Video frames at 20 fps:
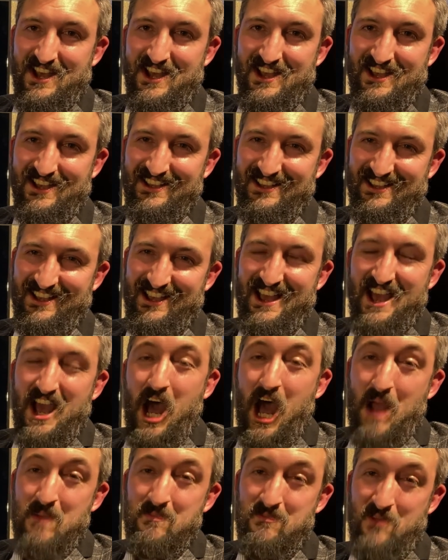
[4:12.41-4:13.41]

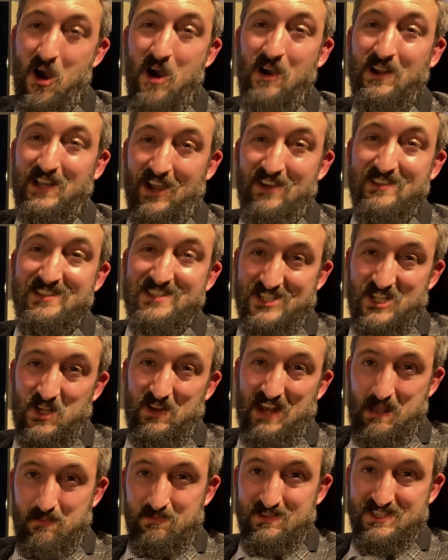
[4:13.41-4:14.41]
I'm not going to do
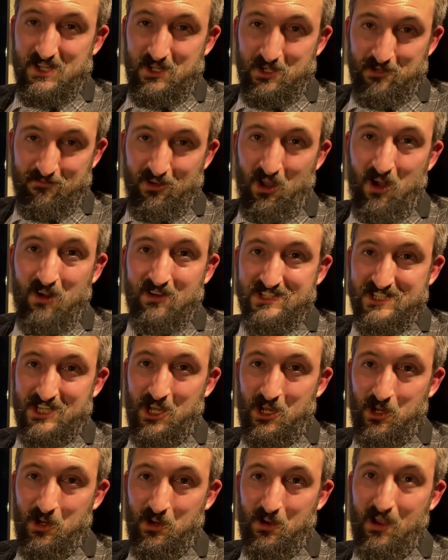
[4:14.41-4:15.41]
an episode of Doctor
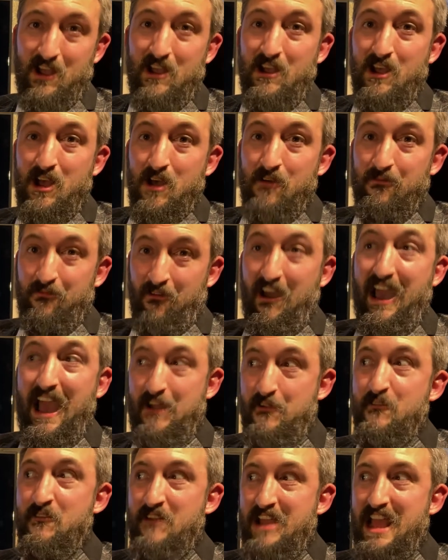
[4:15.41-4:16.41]
Who for
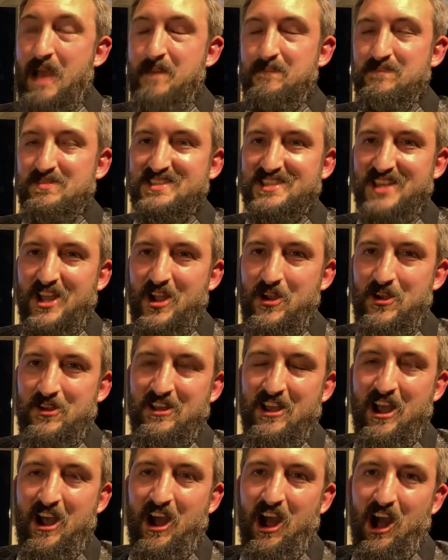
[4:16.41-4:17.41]
every
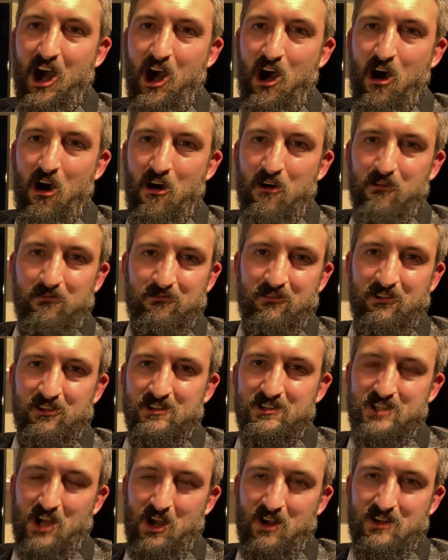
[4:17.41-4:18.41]
episode of
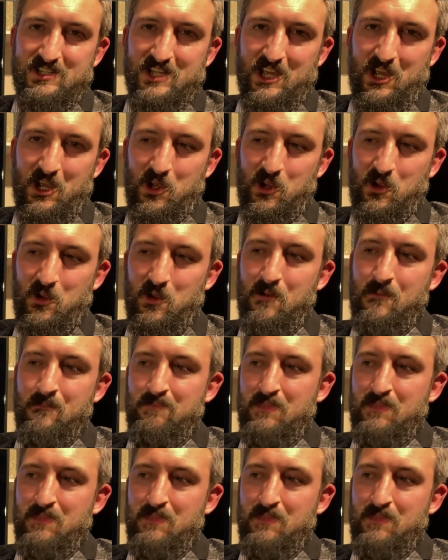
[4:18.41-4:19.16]
Doctor Who,